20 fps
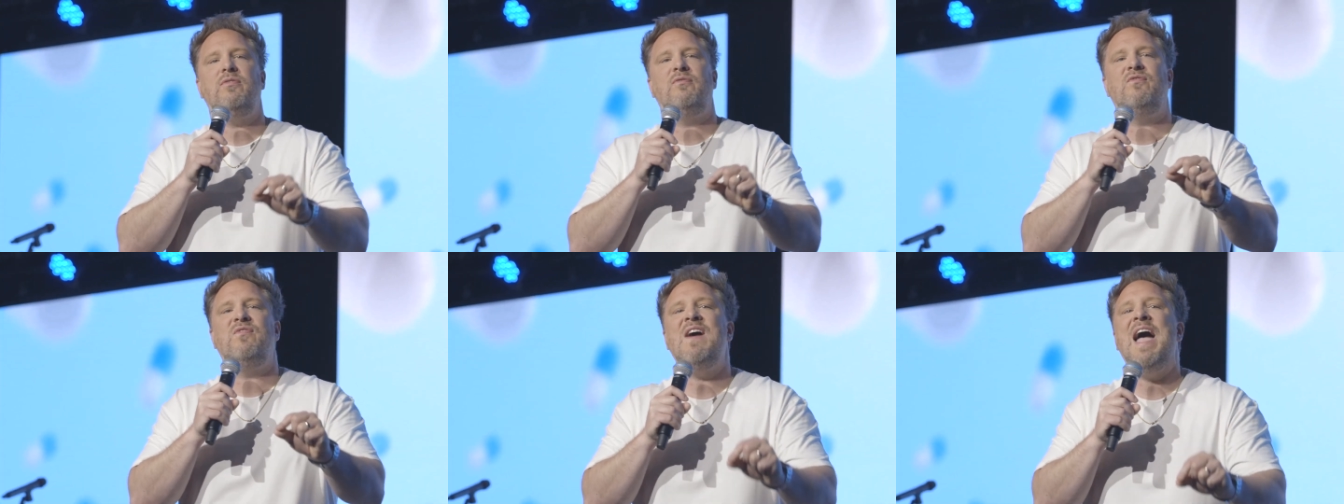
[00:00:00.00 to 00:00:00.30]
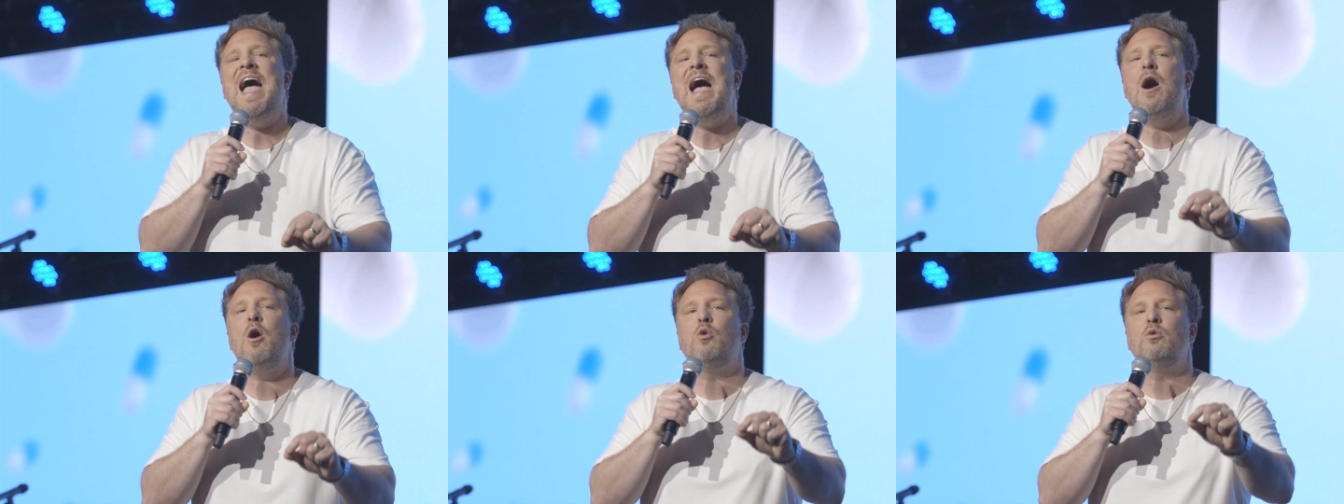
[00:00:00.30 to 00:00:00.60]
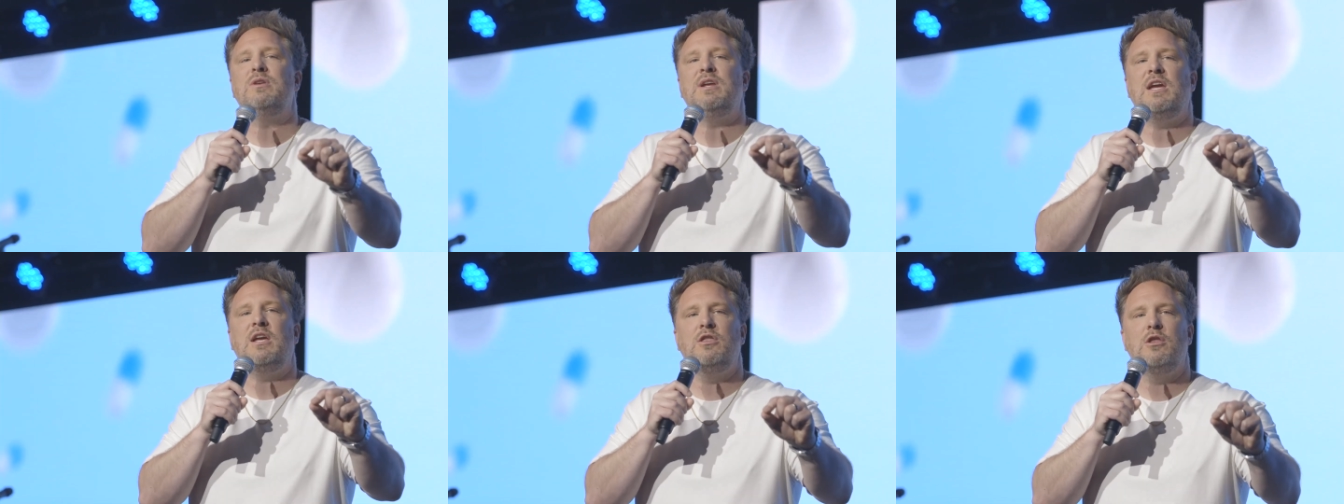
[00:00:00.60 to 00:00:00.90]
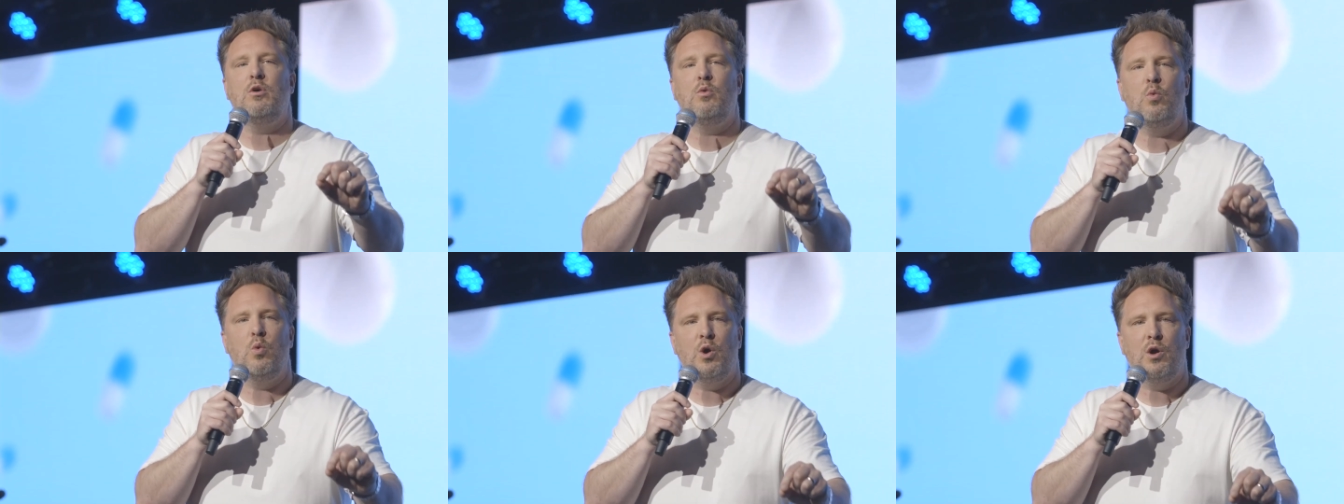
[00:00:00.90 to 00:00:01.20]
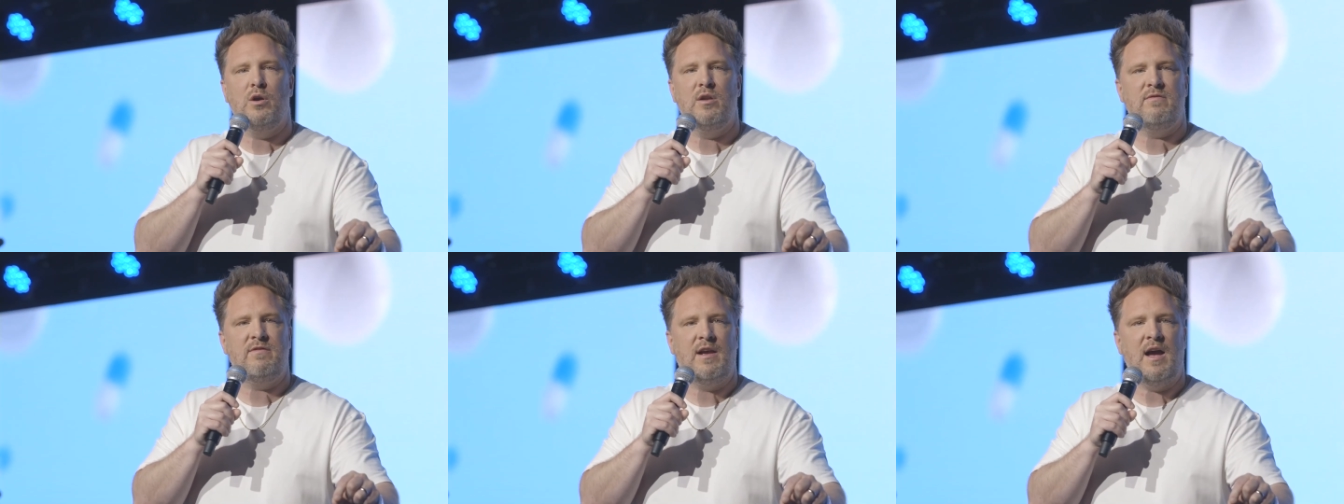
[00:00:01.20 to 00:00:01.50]
found in the
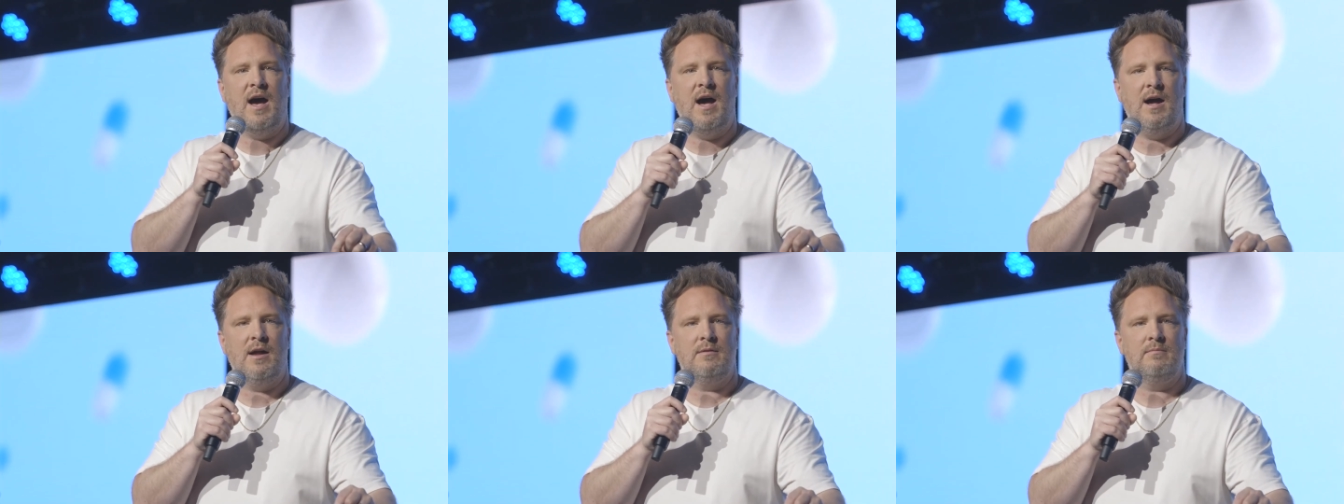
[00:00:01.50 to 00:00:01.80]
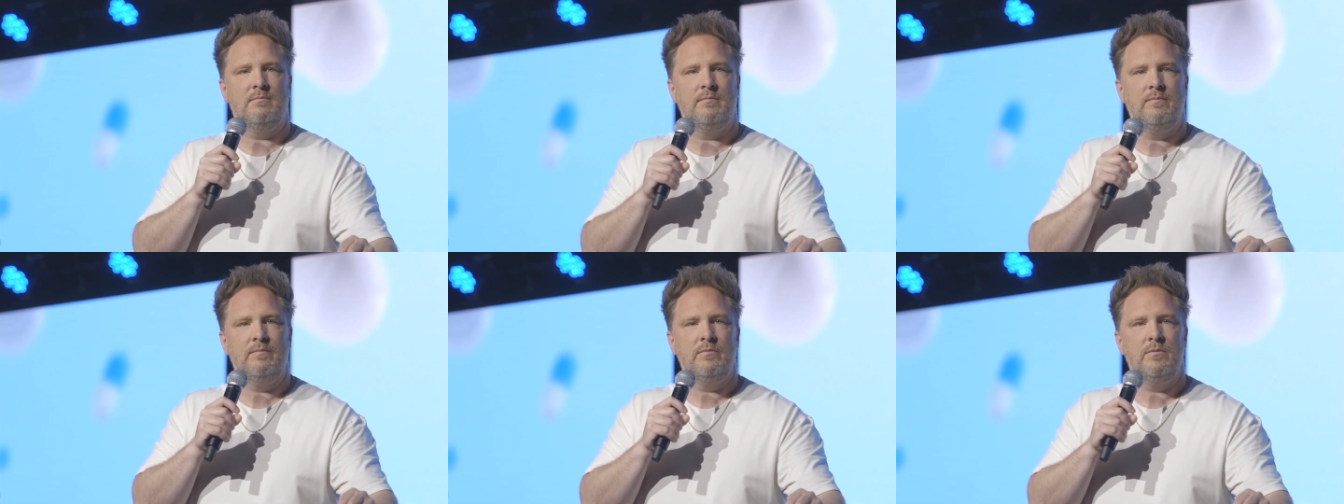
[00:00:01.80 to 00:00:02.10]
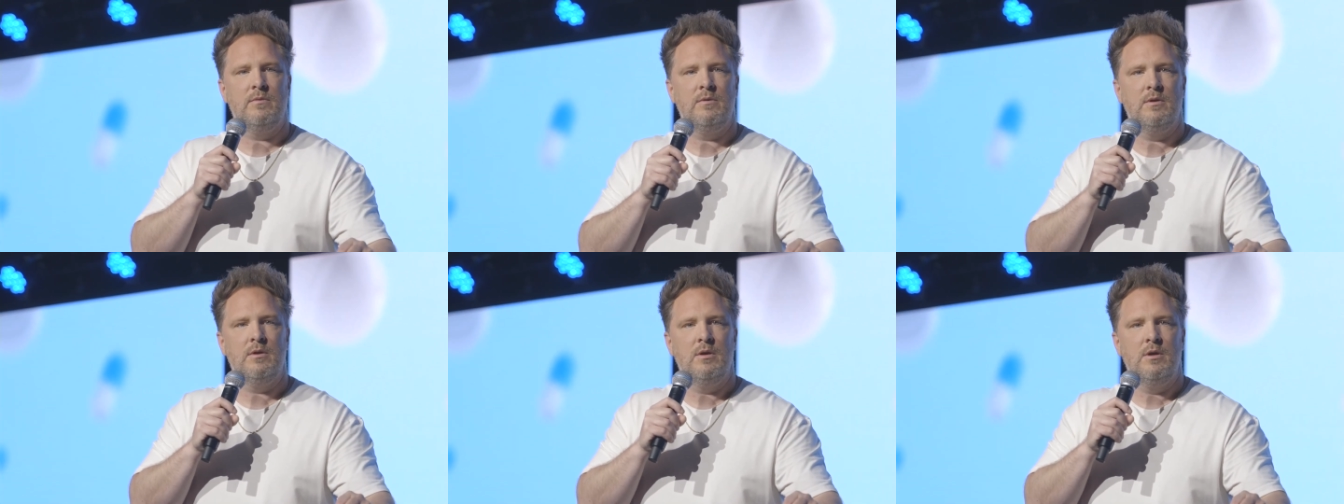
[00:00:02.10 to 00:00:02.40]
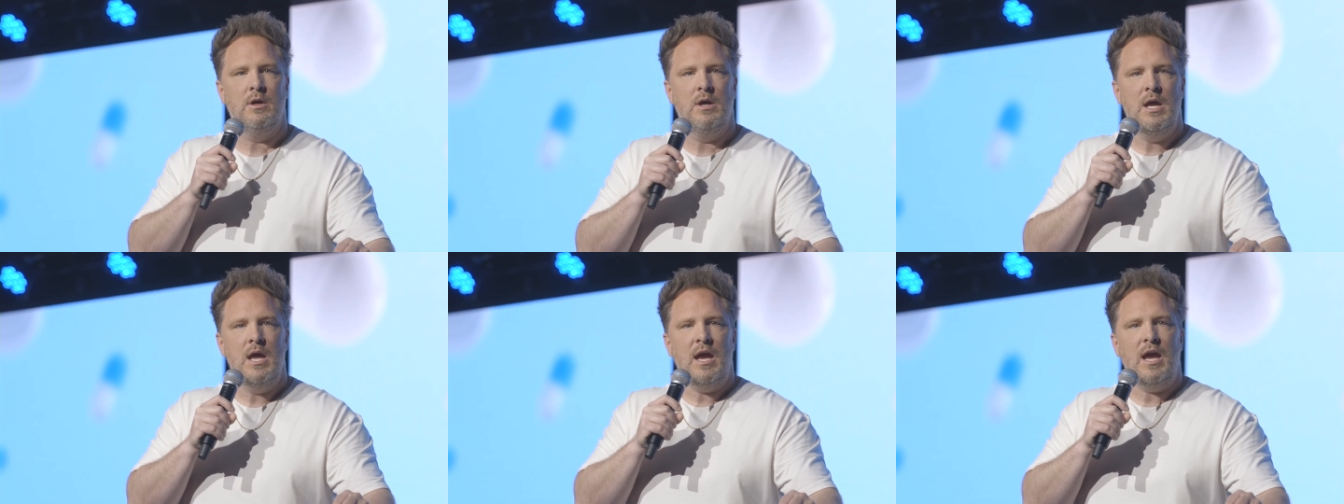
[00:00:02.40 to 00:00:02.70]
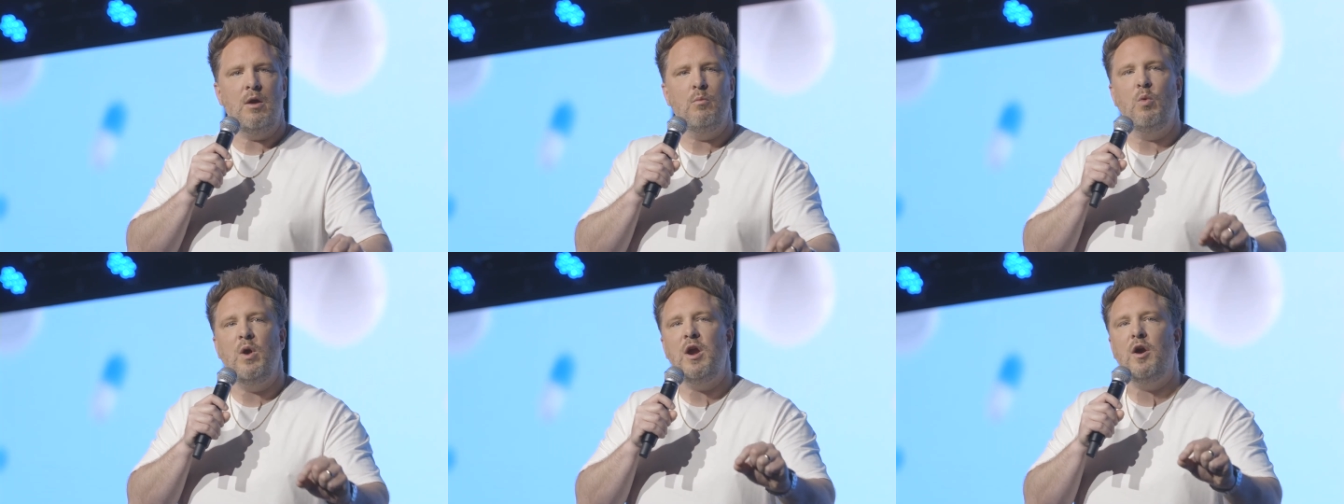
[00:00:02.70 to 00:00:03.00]
Word of God
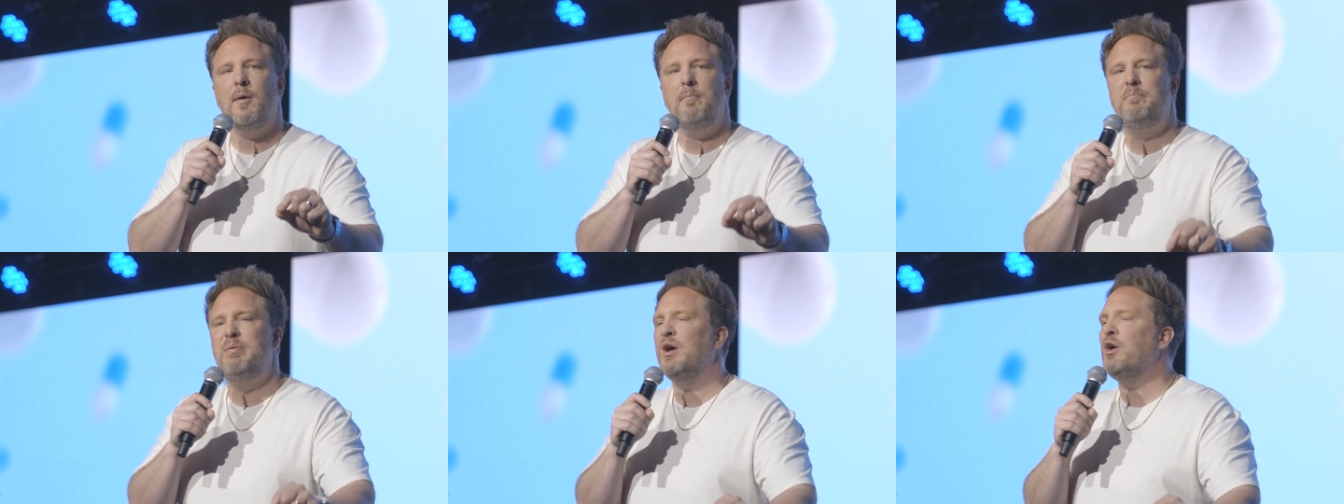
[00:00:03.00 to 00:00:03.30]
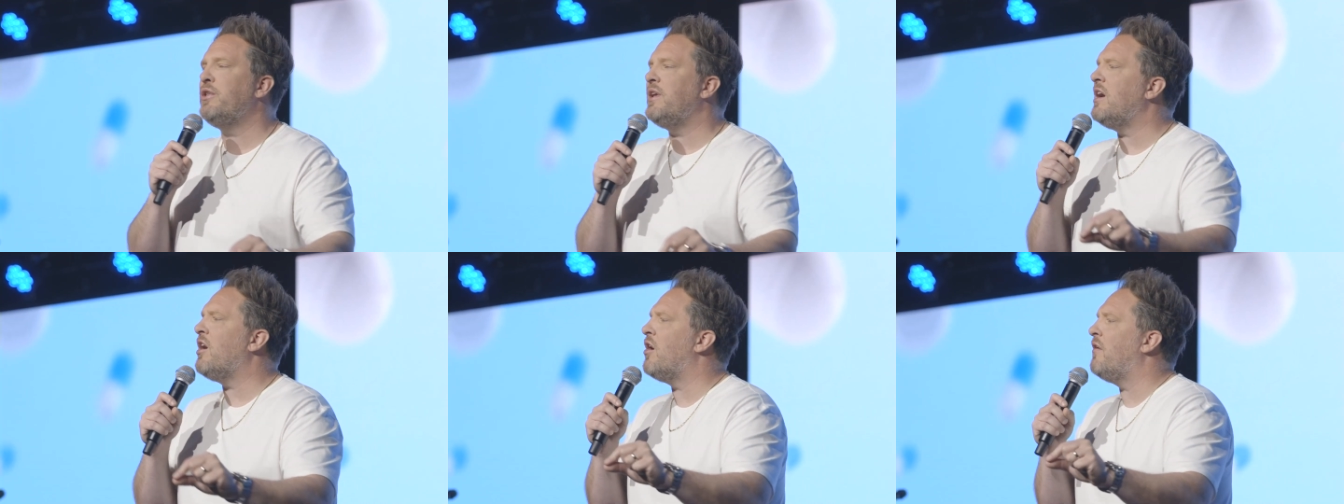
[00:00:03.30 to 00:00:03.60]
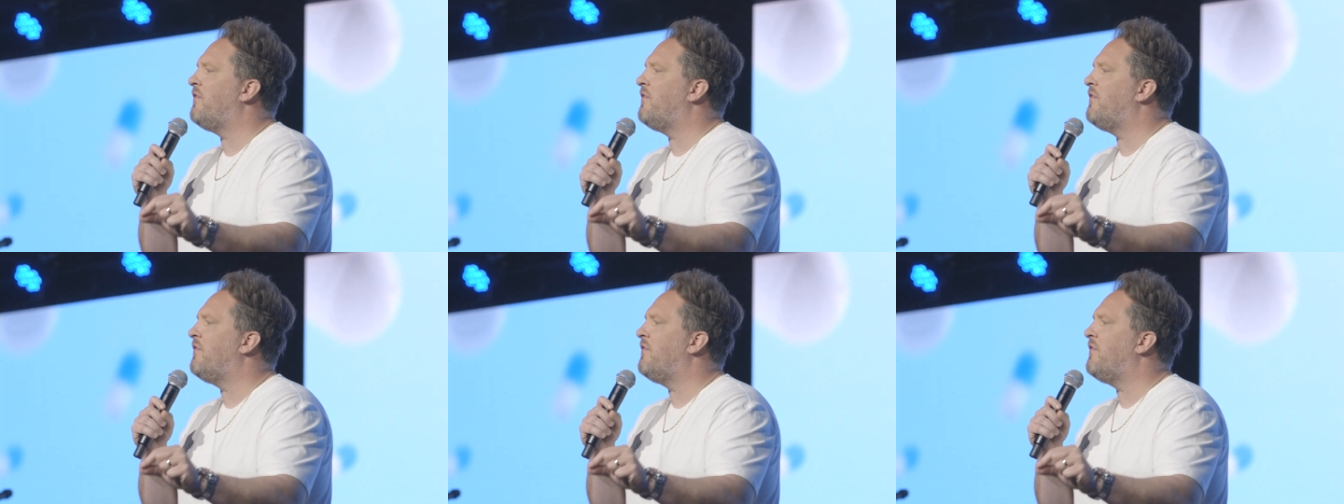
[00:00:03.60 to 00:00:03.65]
and we are building our,